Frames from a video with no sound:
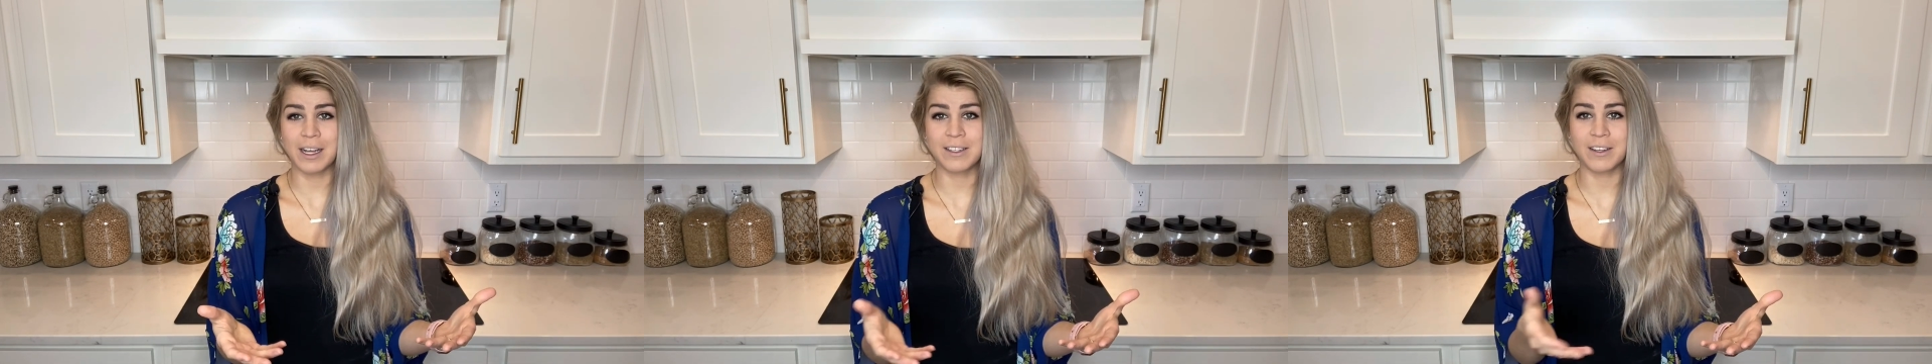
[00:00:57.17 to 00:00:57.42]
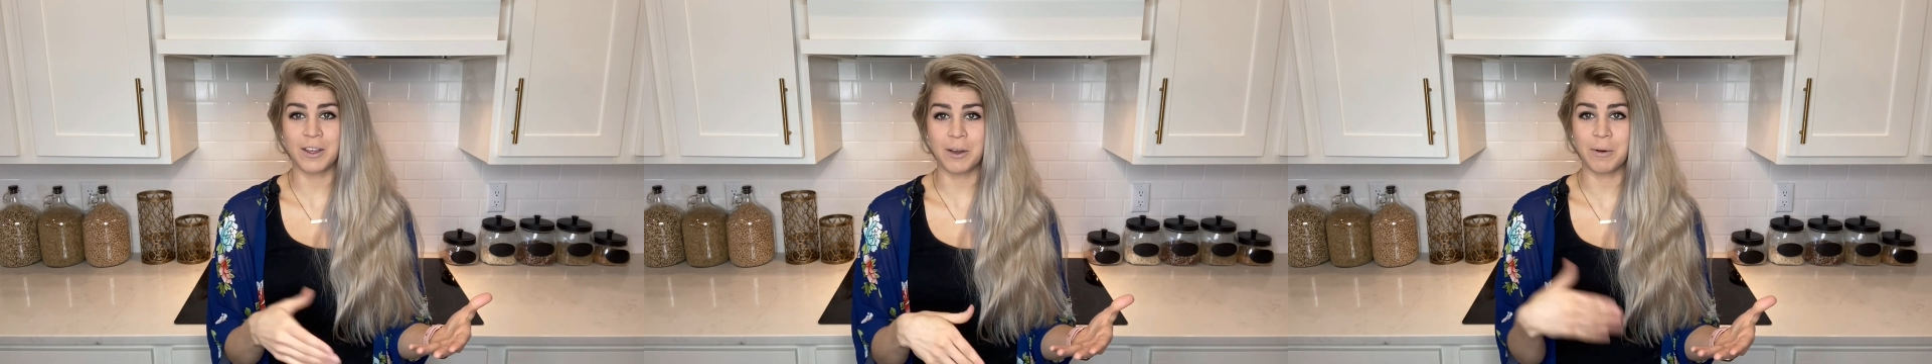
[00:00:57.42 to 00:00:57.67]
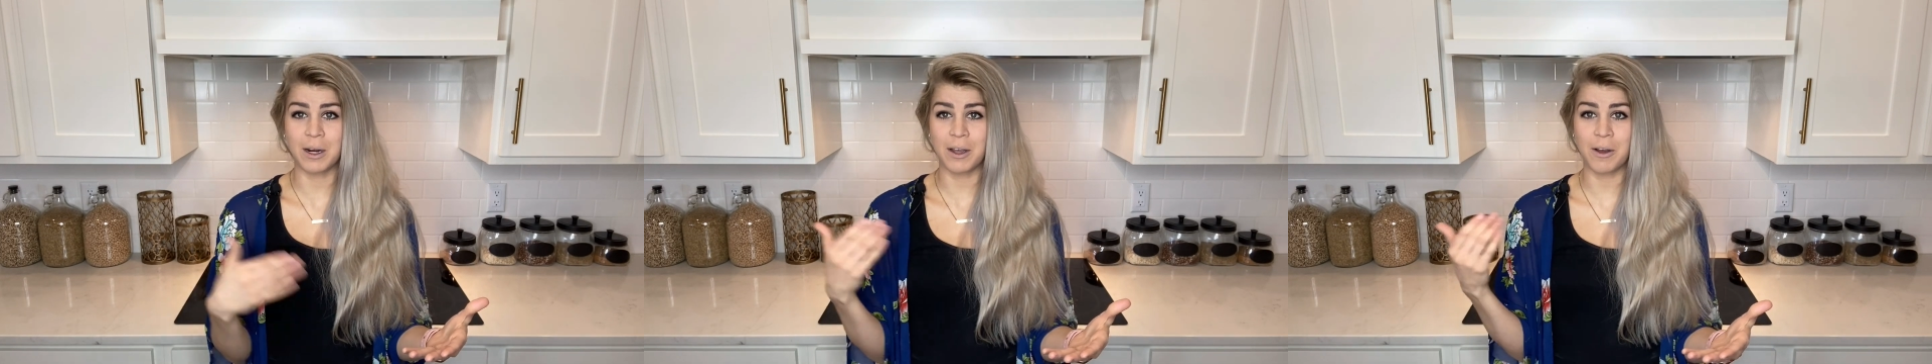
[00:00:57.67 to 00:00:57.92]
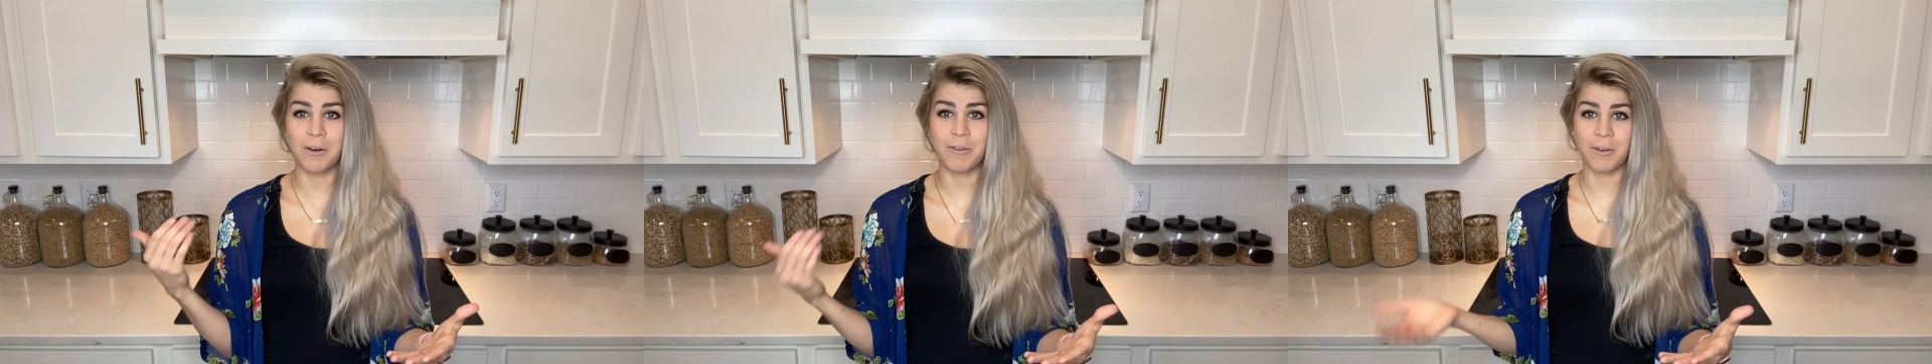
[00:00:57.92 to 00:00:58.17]
so you want to
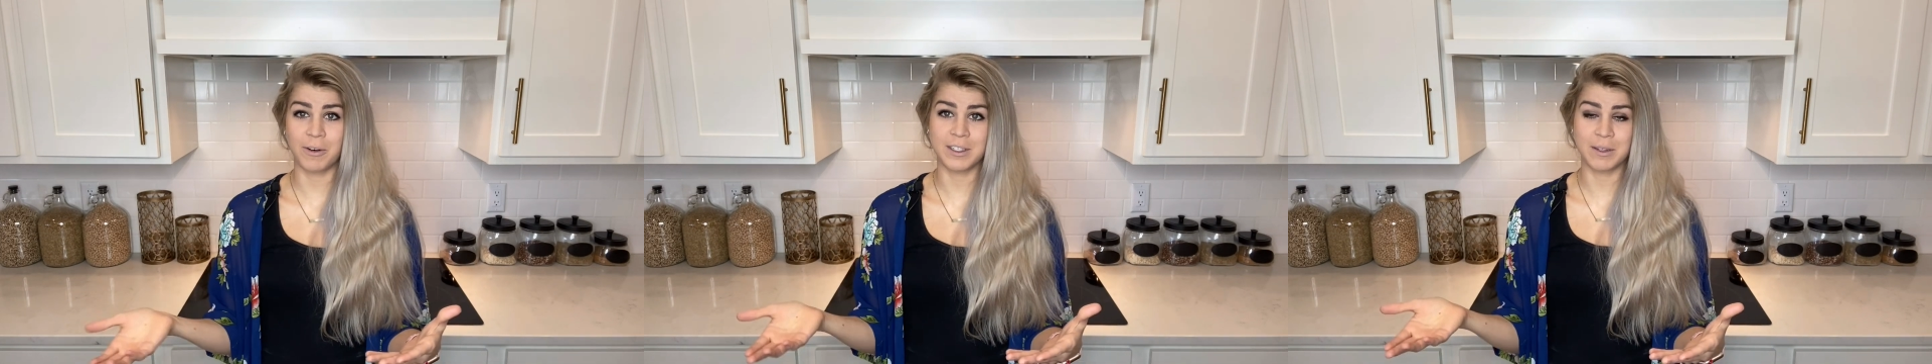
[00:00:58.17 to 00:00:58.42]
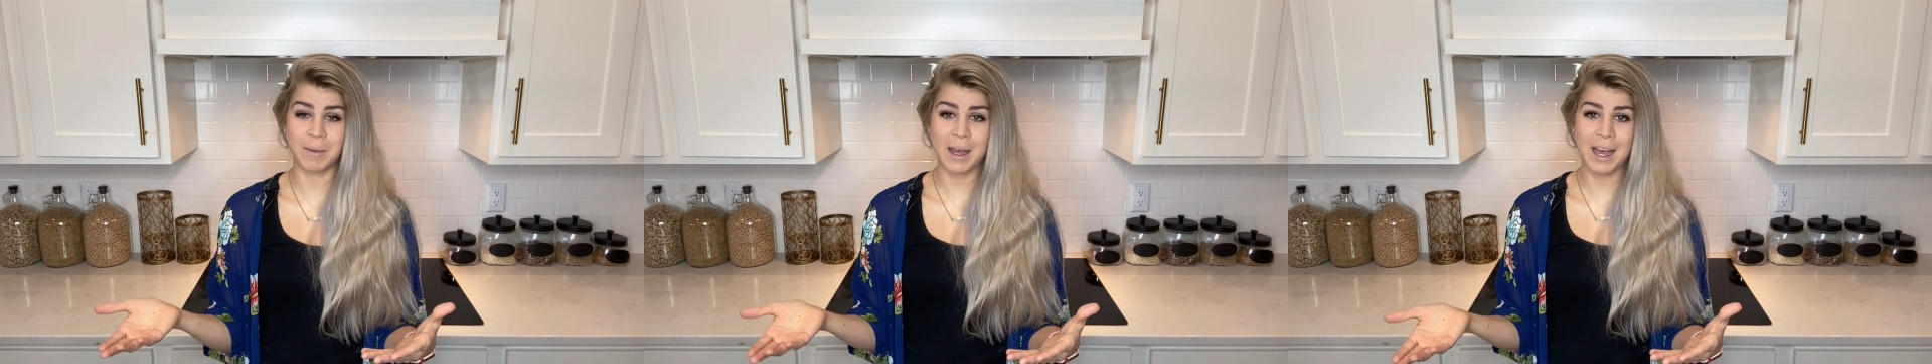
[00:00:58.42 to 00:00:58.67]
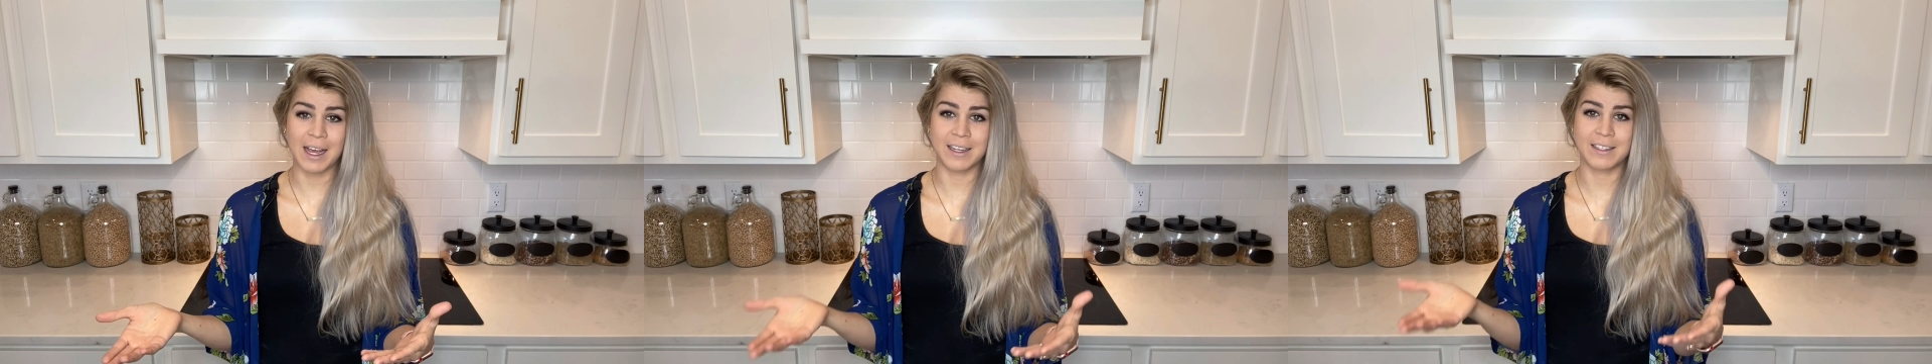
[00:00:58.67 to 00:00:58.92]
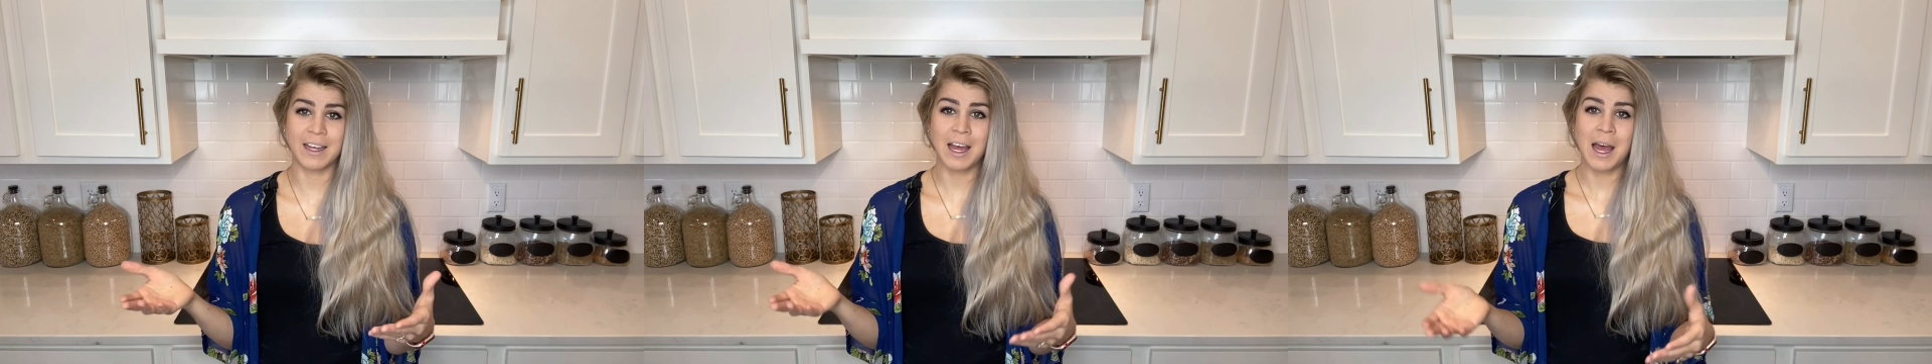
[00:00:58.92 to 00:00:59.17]
go for some eggs.